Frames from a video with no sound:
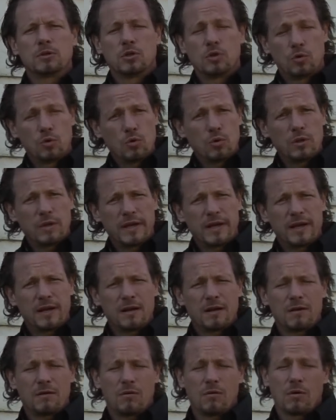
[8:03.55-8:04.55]
cool
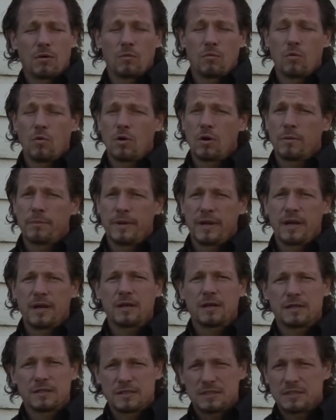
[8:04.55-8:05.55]
air or warm air,
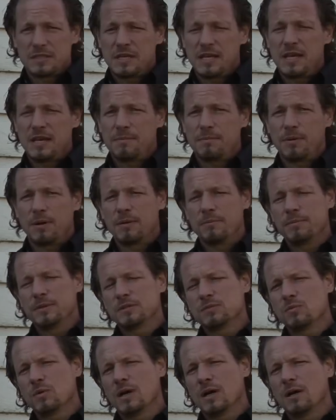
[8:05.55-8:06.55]
because it's a heat pump
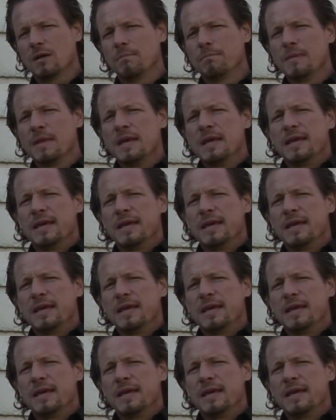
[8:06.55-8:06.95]
as well,